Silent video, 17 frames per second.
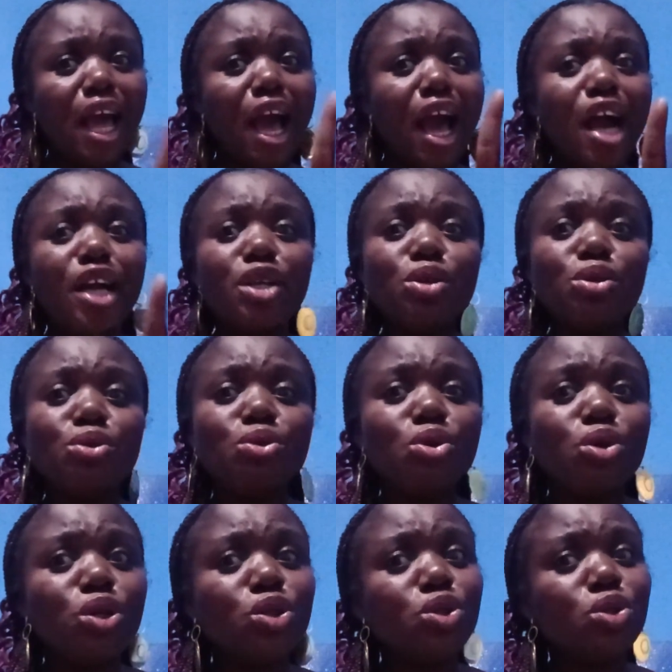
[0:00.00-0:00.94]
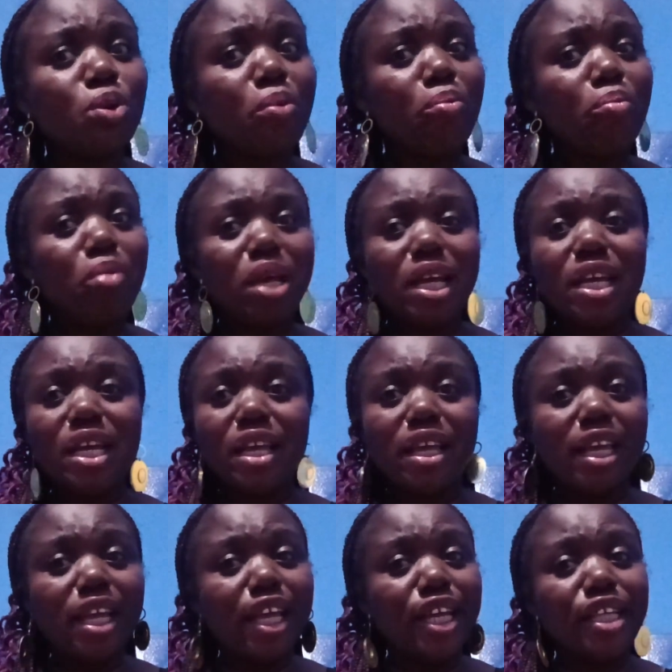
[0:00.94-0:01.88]
How are you going to make
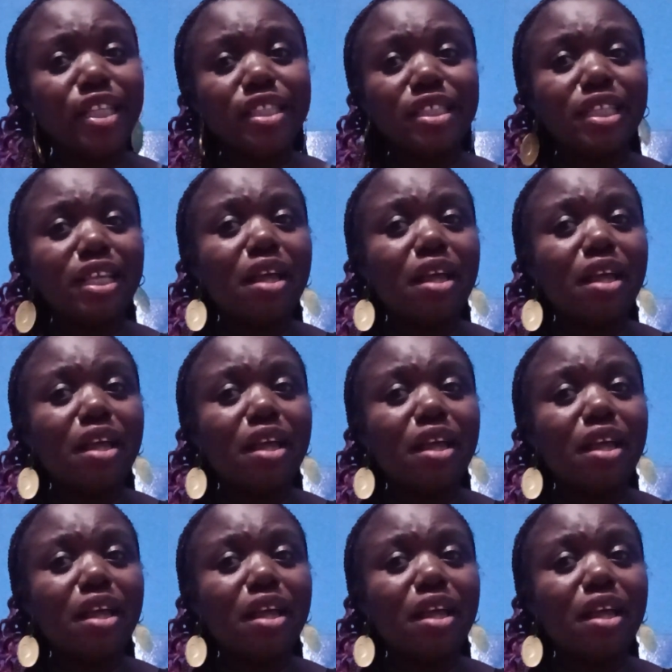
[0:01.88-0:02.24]
it